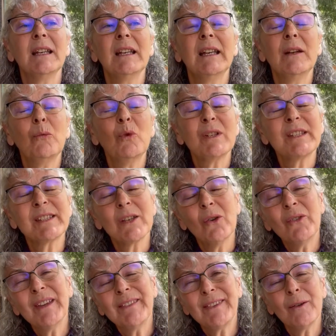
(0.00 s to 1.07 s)
it was
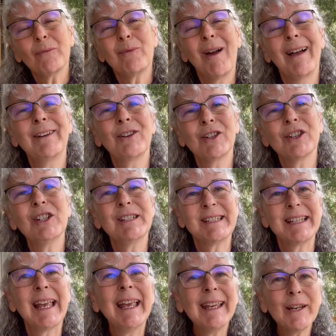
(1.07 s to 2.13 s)
so that the rider could
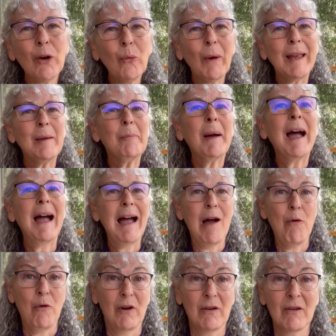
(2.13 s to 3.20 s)
take away
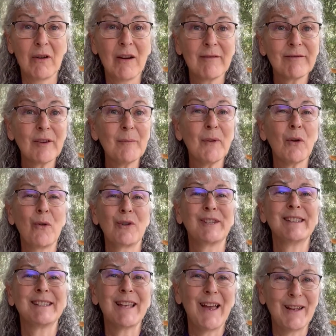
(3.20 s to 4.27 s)
power from the
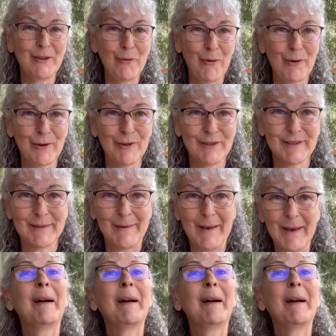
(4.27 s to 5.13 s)
horse's hindquarters